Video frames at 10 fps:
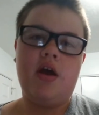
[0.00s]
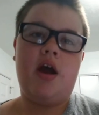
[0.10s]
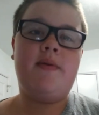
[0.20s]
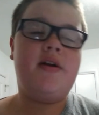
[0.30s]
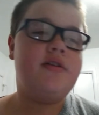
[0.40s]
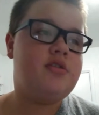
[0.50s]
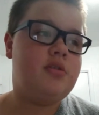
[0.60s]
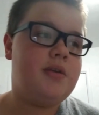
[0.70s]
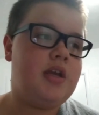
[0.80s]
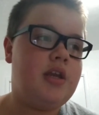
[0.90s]
I'm not
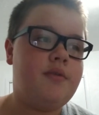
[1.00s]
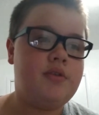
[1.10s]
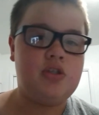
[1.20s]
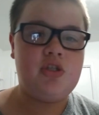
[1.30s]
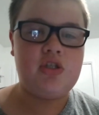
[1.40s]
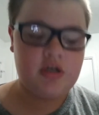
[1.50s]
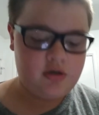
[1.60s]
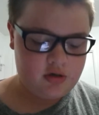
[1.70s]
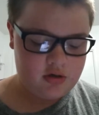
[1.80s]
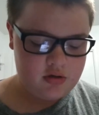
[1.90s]
assuming anyone's
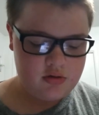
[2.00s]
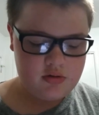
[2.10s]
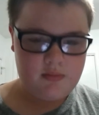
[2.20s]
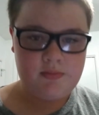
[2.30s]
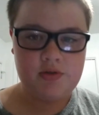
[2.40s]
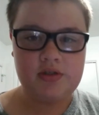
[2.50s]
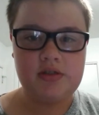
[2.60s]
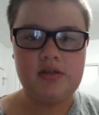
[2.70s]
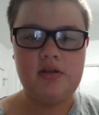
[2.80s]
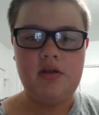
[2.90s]
gender. I'm
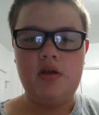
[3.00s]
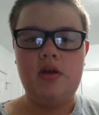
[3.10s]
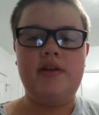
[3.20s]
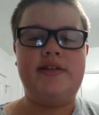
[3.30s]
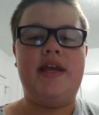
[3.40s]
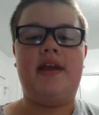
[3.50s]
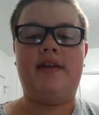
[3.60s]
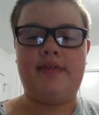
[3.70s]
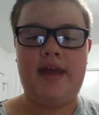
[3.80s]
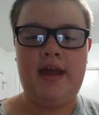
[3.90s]
just
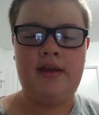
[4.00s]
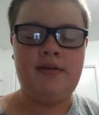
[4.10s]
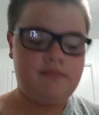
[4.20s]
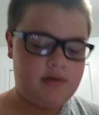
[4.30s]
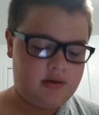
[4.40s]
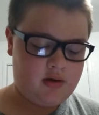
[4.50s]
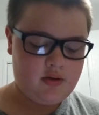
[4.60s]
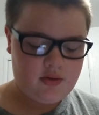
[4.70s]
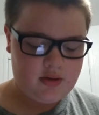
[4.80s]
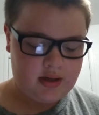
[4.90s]
saying they
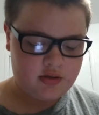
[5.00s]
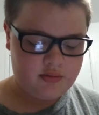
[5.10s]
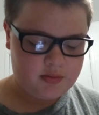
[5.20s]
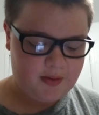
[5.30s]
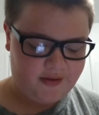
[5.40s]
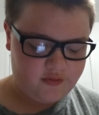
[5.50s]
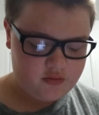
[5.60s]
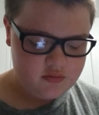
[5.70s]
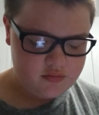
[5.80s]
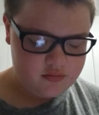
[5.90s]
because that's
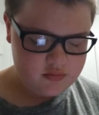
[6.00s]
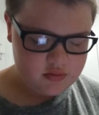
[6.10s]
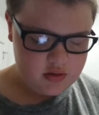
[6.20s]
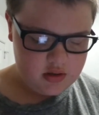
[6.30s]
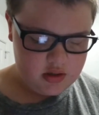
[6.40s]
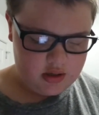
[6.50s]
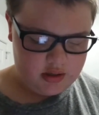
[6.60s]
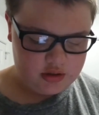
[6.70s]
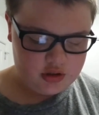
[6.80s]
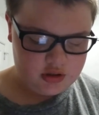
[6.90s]
respectful
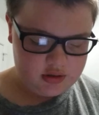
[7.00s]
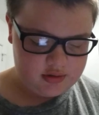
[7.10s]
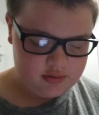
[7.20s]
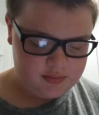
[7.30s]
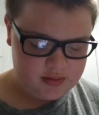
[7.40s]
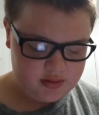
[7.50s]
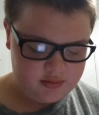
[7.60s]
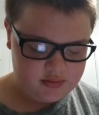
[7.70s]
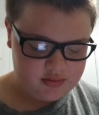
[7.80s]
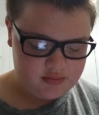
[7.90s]
and I shouldn't assume
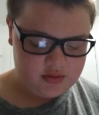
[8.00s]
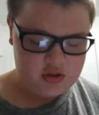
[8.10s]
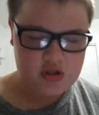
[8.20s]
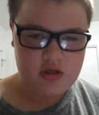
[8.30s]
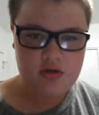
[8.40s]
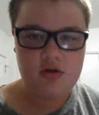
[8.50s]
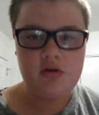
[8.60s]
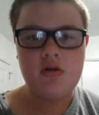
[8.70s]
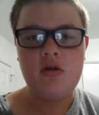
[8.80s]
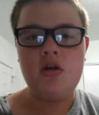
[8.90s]
anyone's gender.
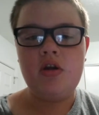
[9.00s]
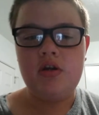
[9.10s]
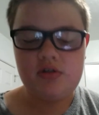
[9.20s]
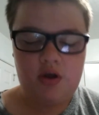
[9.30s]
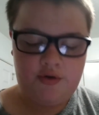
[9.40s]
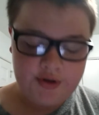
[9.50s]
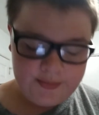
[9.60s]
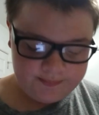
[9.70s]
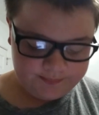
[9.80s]
Sorry.